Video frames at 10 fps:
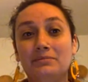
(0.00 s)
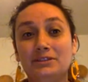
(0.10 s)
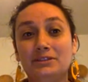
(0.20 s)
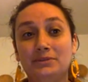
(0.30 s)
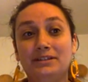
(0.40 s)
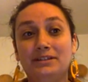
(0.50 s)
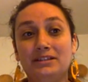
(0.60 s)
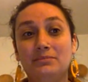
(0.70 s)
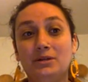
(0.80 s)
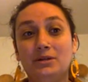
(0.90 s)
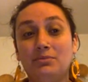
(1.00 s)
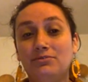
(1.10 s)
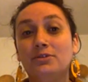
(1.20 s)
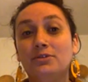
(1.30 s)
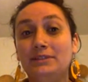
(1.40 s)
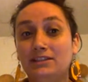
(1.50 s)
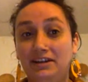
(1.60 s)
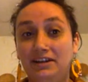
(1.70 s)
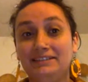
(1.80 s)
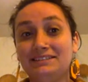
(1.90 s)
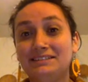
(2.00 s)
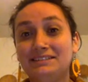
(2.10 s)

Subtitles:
is we're talking about performance audits.